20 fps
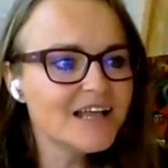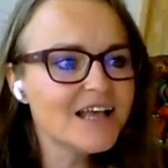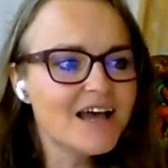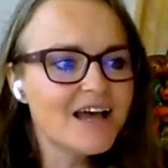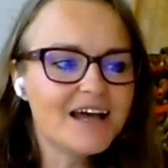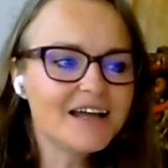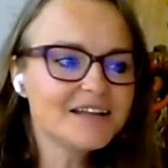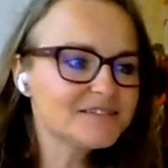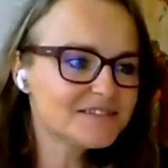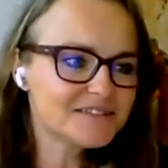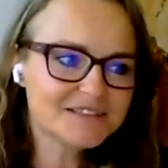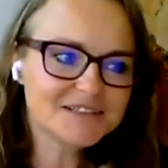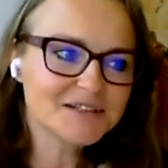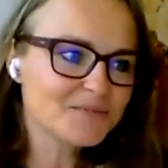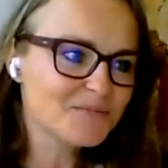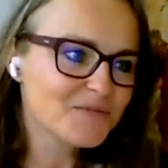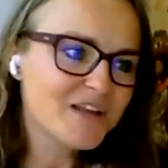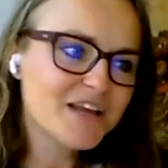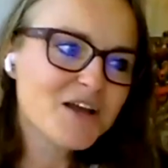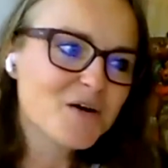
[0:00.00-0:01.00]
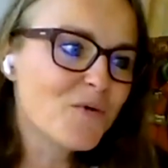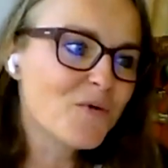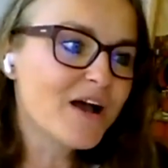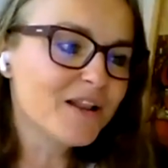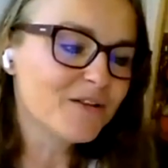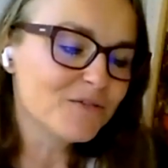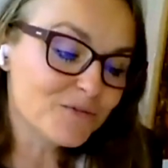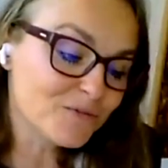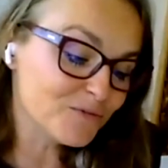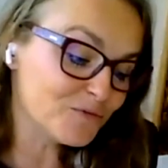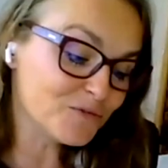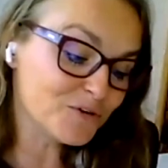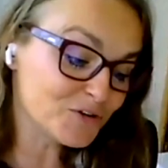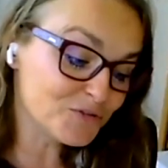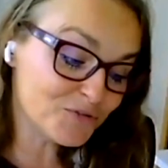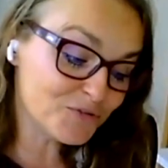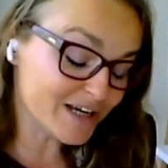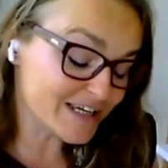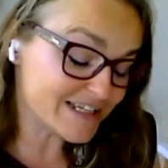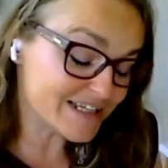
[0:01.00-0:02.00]
And well, what
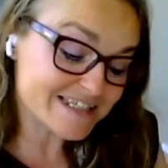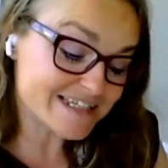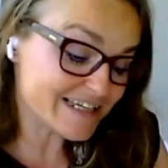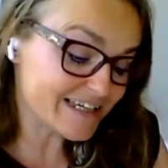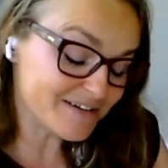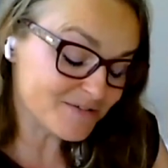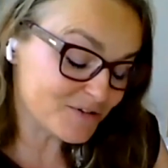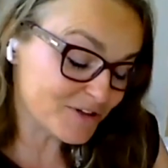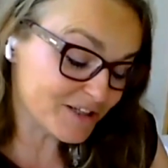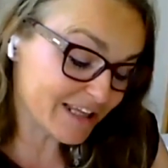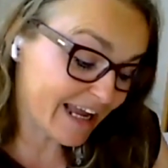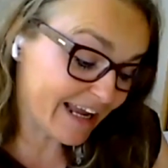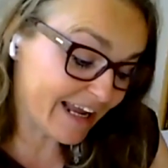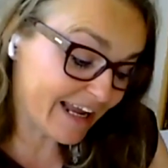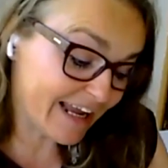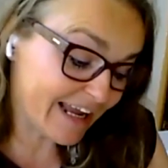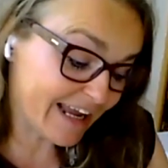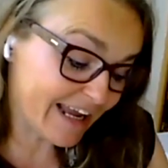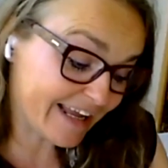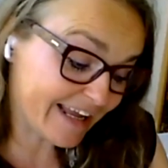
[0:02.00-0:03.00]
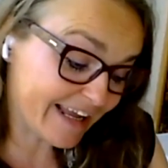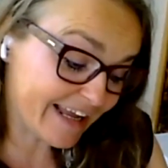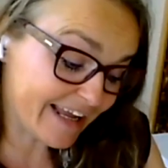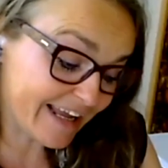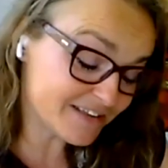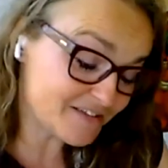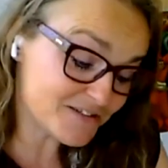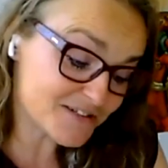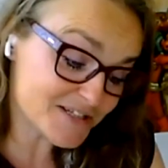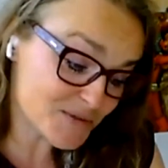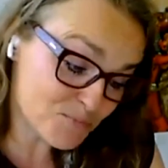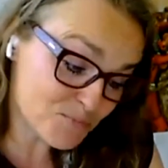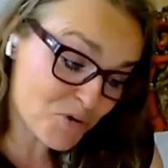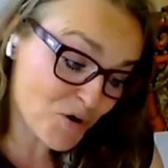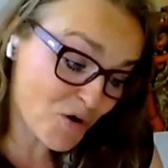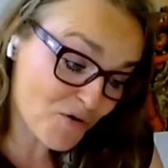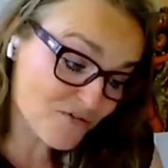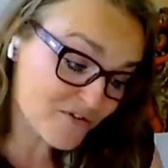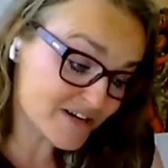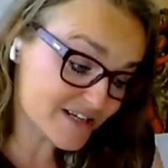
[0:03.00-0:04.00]
do I see? Well, I can tell you that there's a
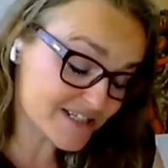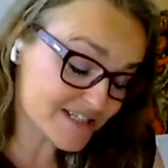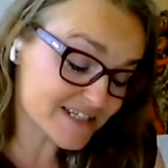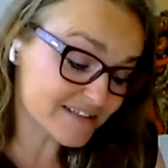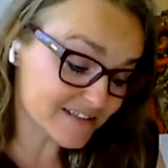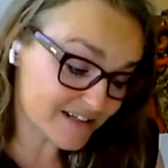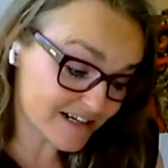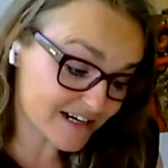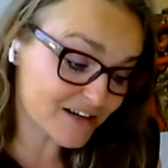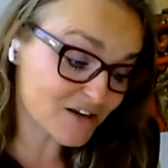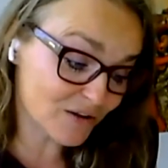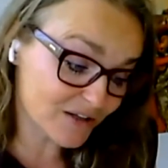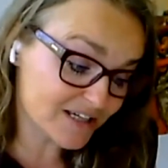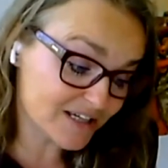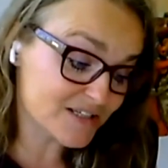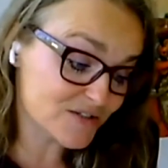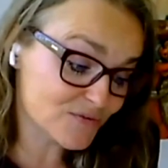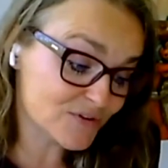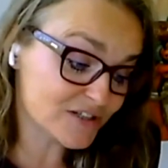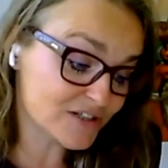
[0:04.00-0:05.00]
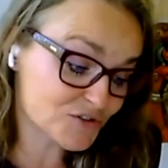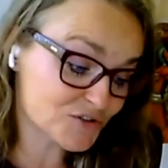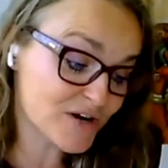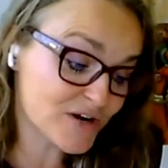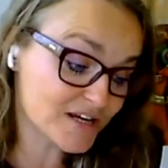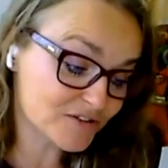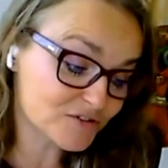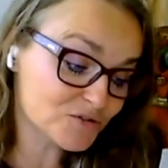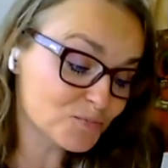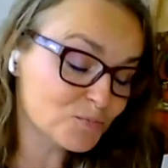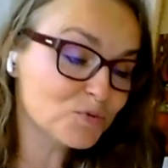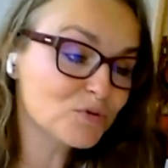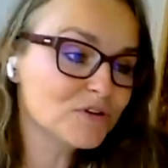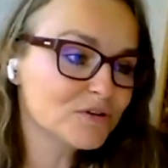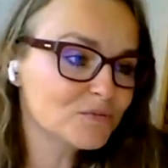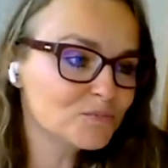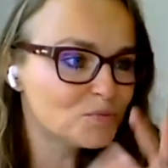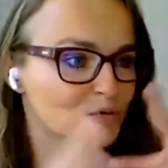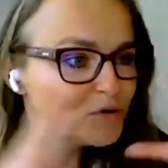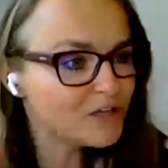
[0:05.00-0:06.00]
progress, and there are colleagues who are trying to
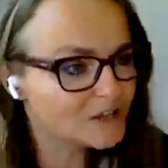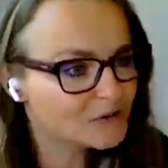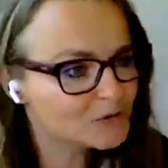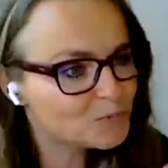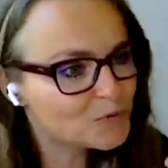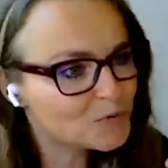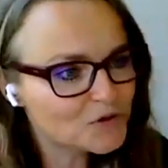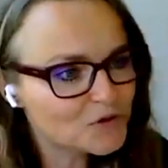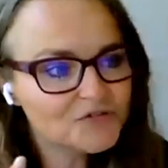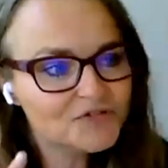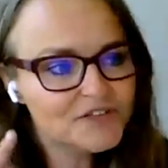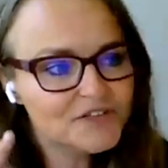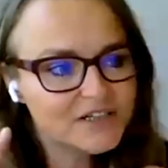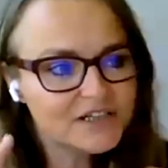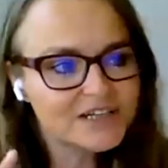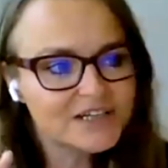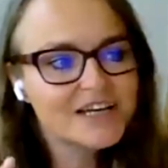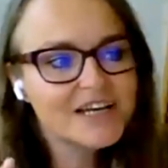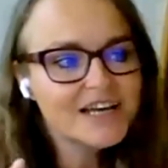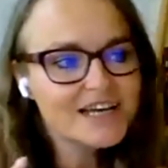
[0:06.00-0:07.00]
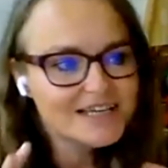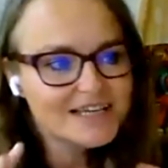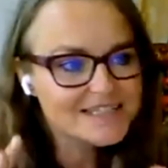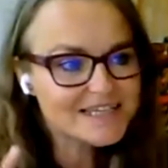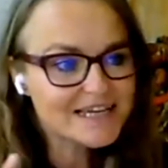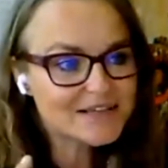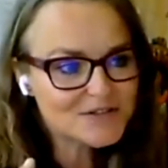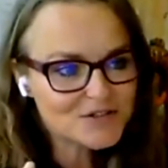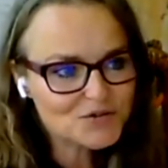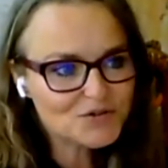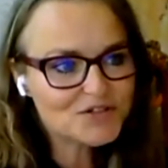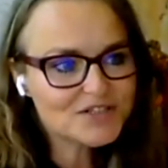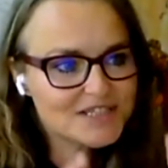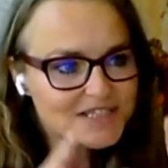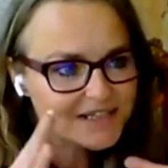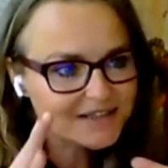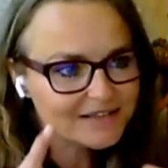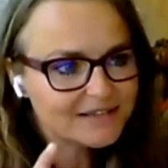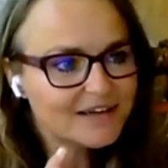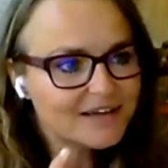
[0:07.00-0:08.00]
bulletproof the sensors
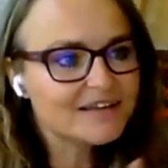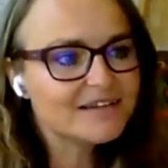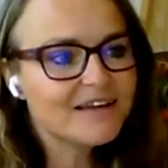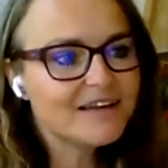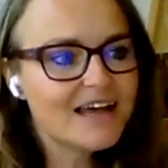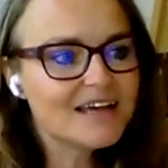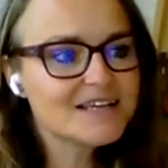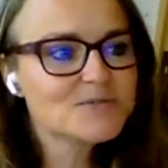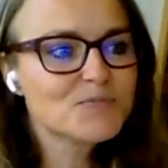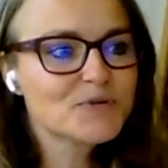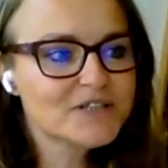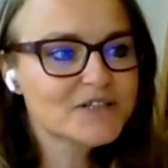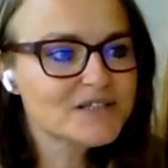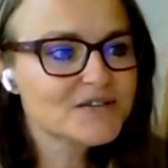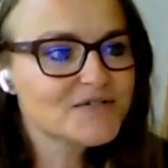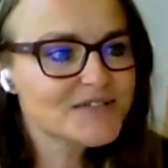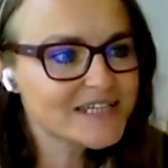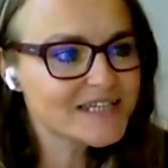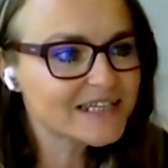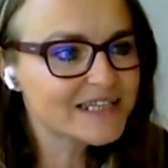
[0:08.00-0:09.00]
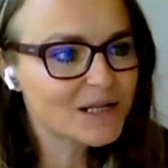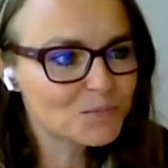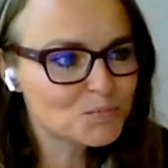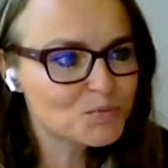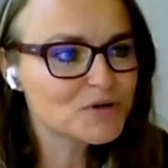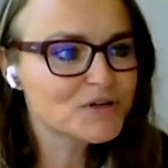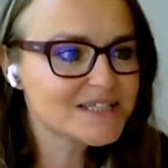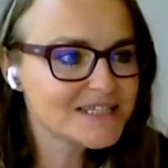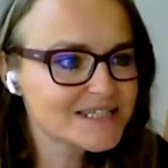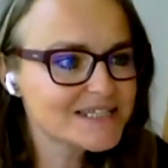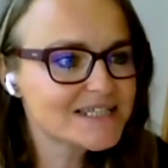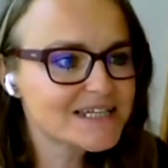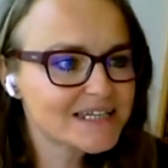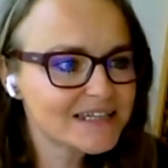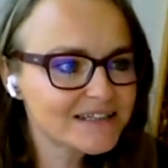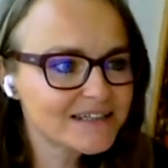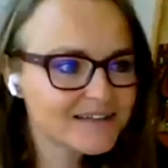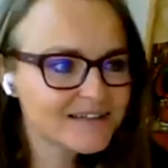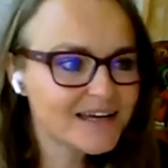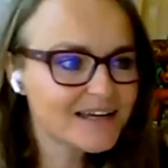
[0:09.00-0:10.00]
and aspects of signal processing,
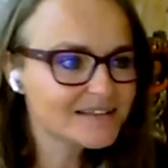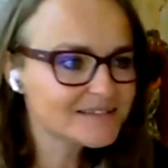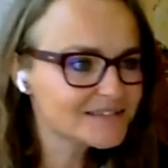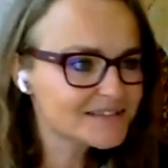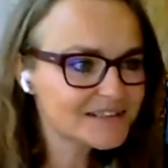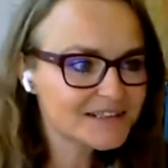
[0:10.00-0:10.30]
and